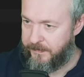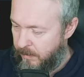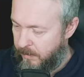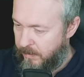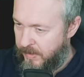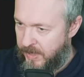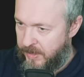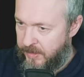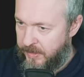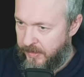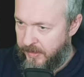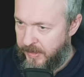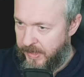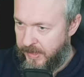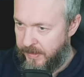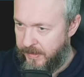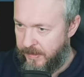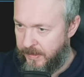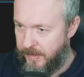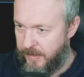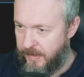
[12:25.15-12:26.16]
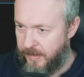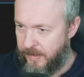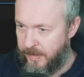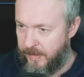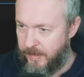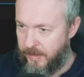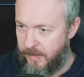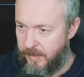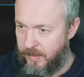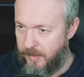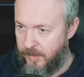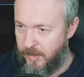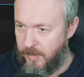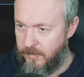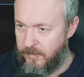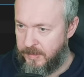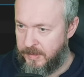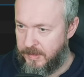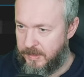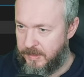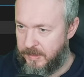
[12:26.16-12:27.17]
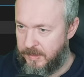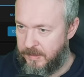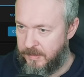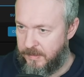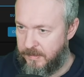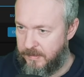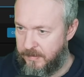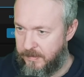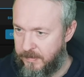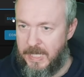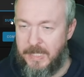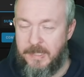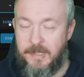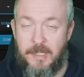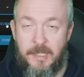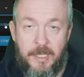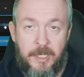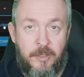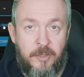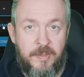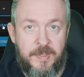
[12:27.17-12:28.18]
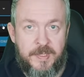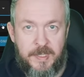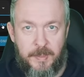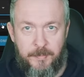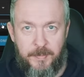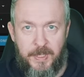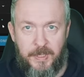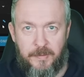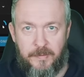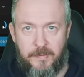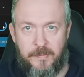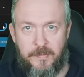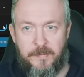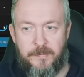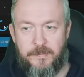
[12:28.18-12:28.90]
Battery Notes, and click on Submit.